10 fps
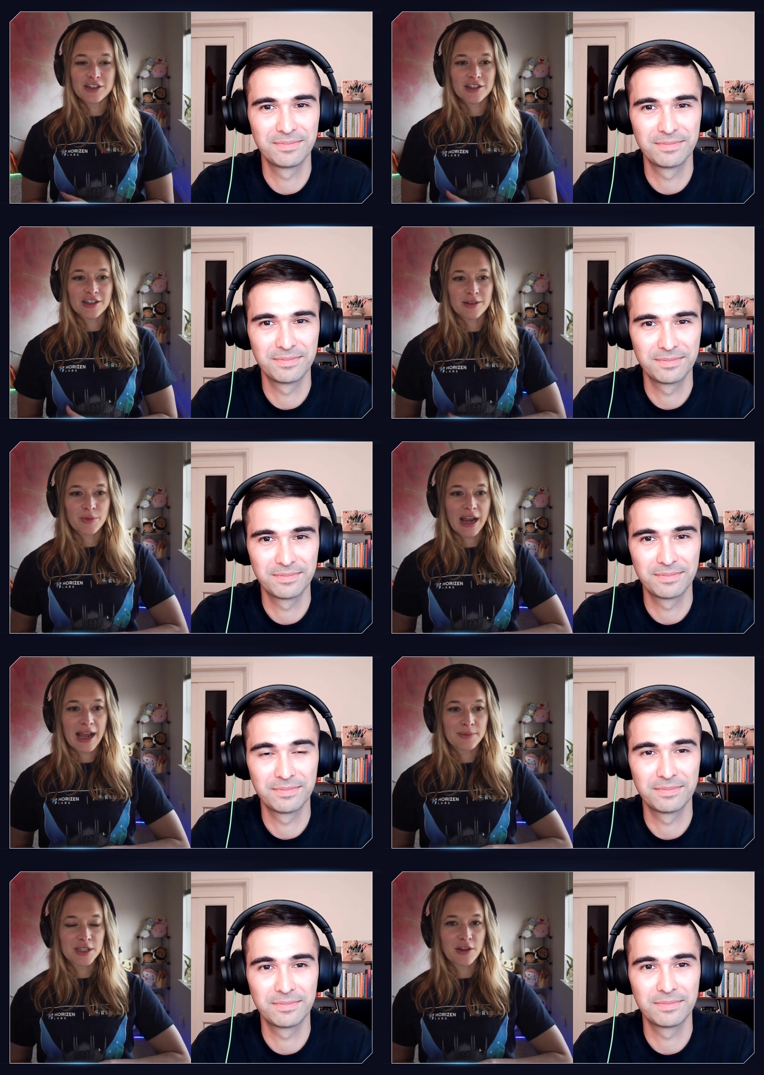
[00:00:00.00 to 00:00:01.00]
Speaker 1: could
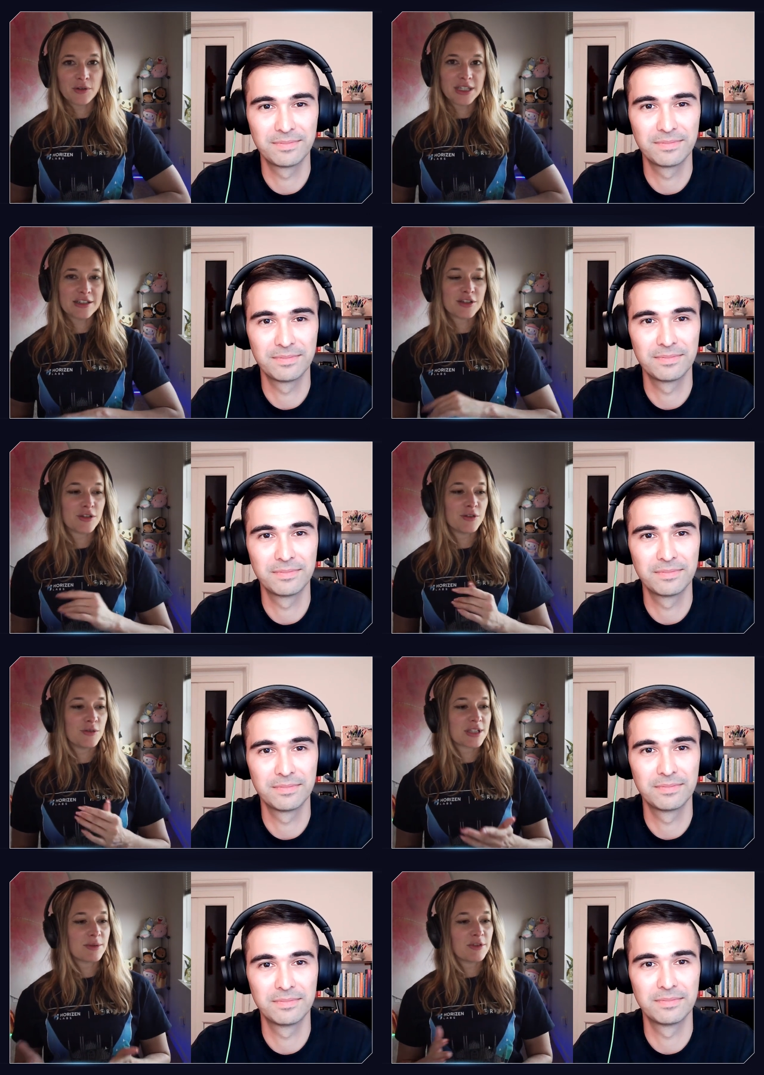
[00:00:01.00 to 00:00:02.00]
perhaps go
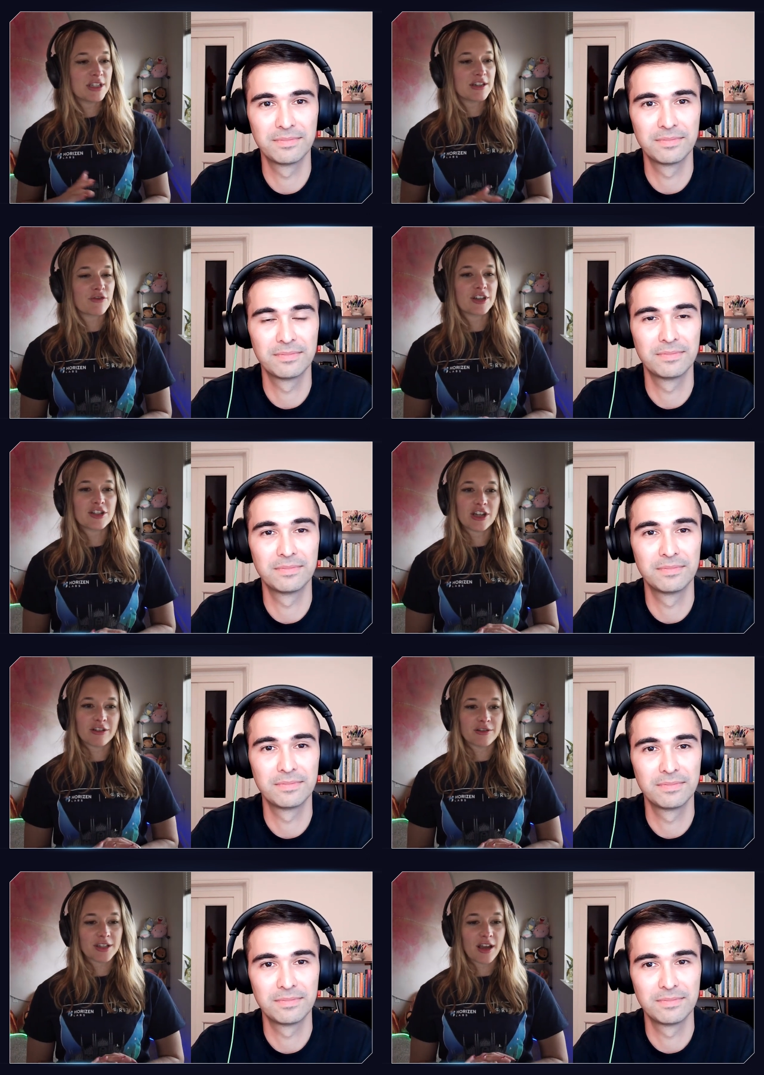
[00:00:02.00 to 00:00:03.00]
into some of the
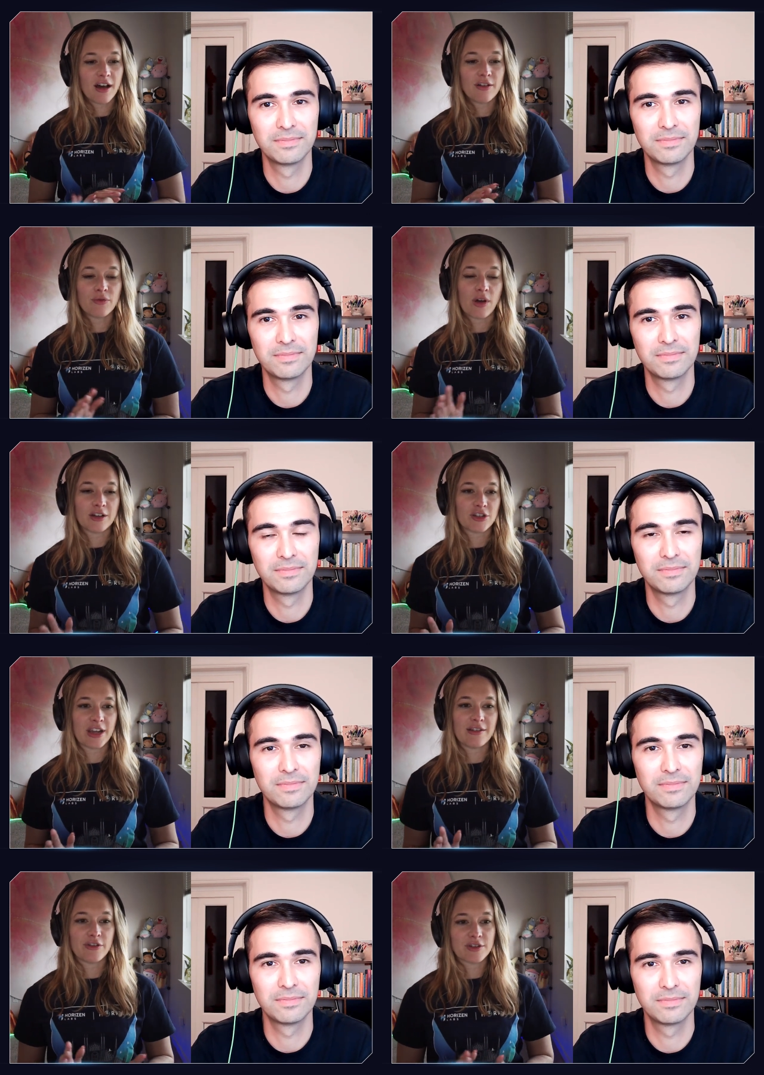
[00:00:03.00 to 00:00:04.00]
differentiators of
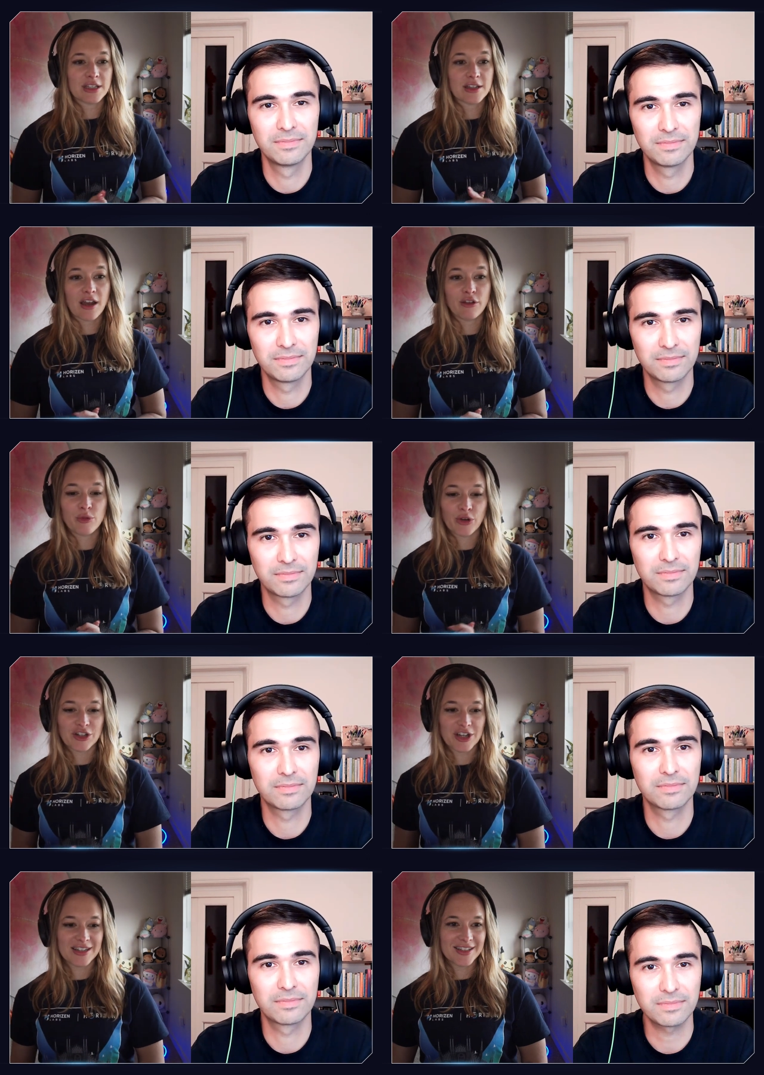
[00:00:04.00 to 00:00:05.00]
Wanchain versus other
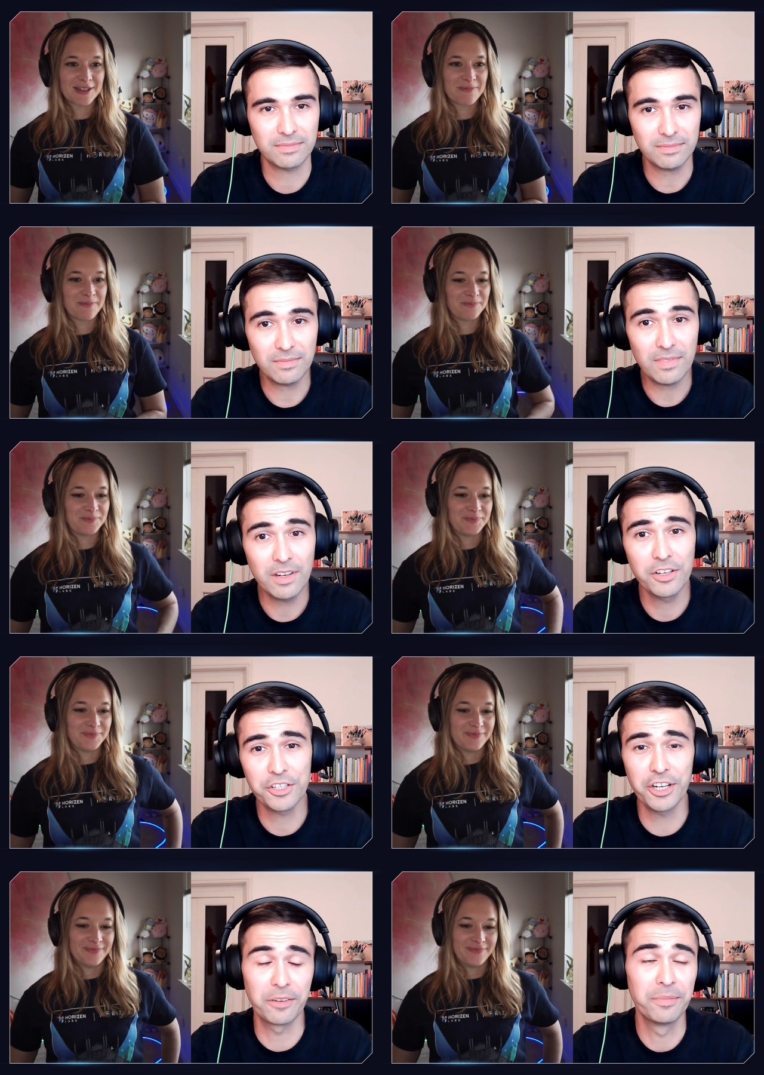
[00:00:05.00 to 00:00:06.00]
bridges.
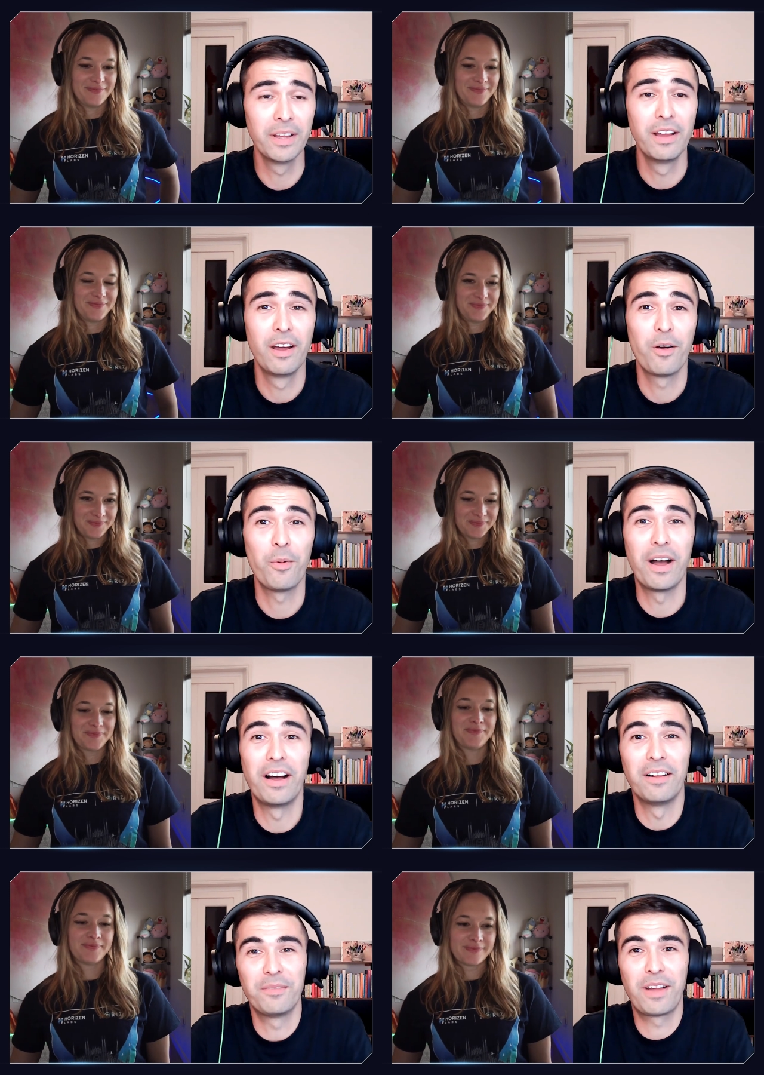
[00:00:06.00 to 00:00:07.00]
Speaker 2: Sure.
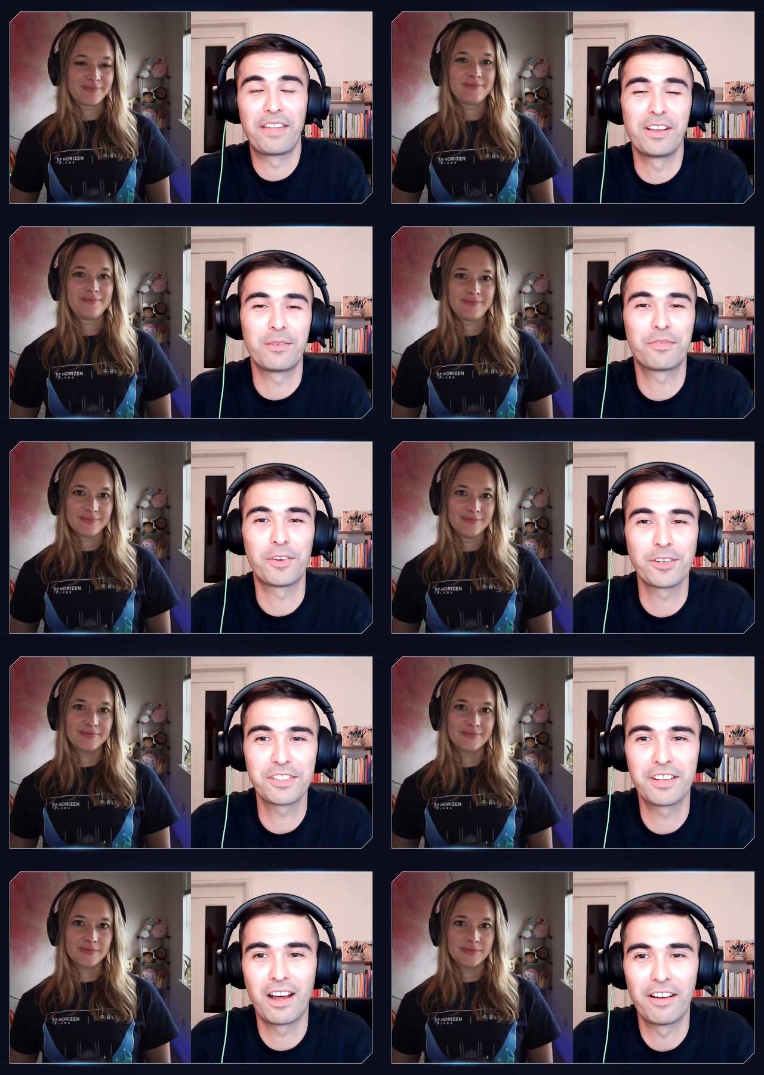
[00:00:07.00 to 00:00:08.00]
Well, I think
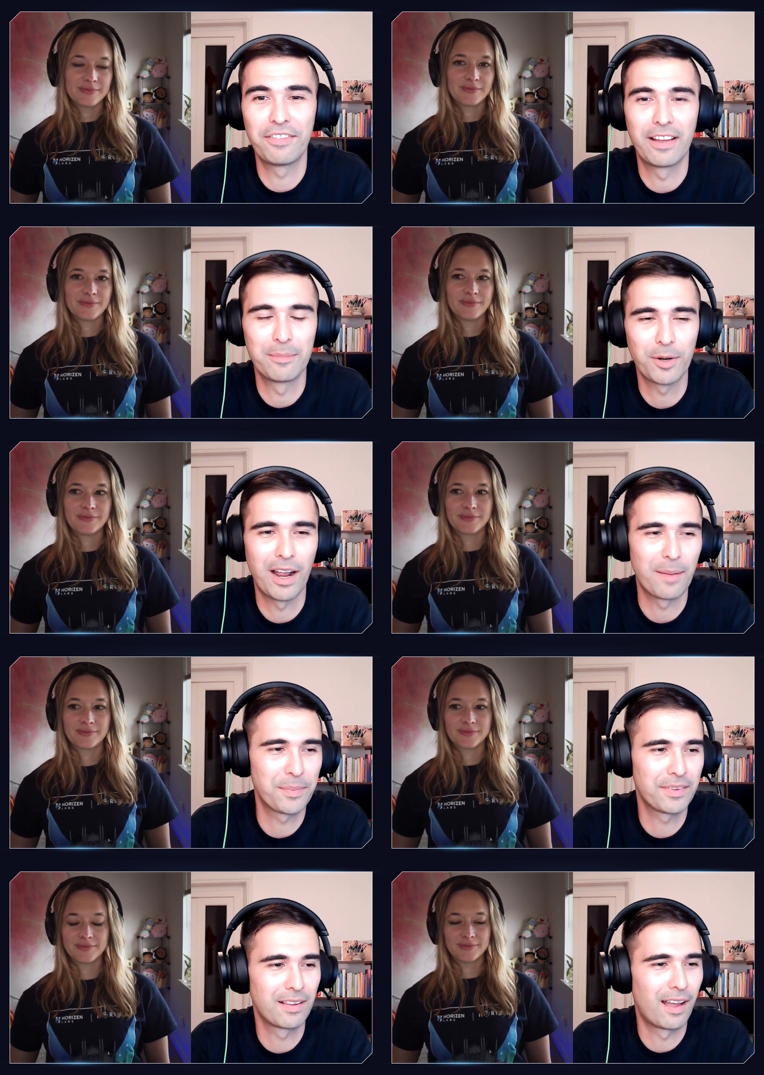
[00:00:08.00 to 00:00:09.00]
first off, and
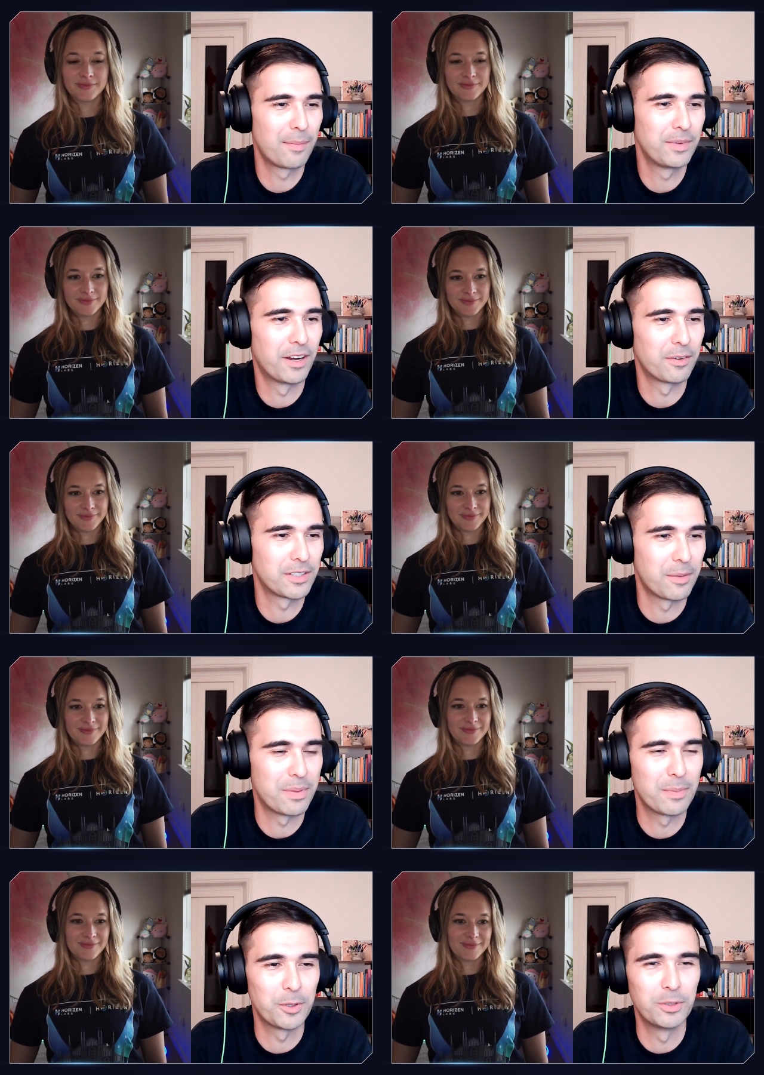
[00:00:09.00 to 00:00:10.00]
perhaps you know, some
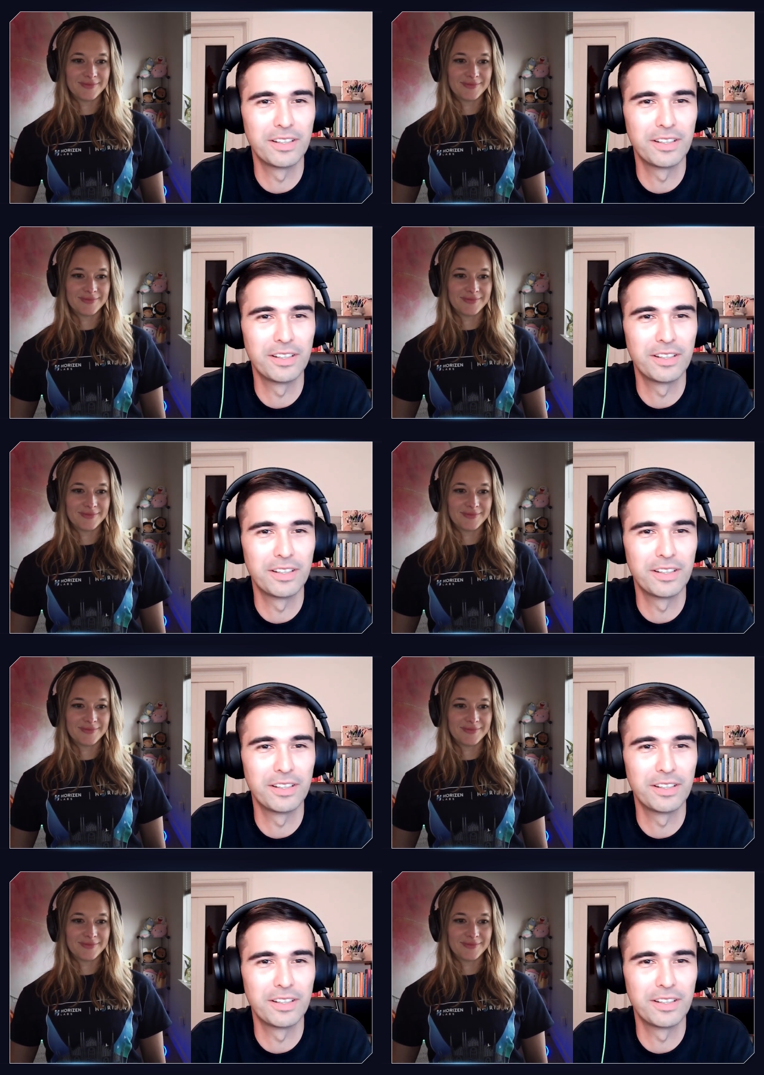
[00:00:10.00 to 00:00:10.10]
people who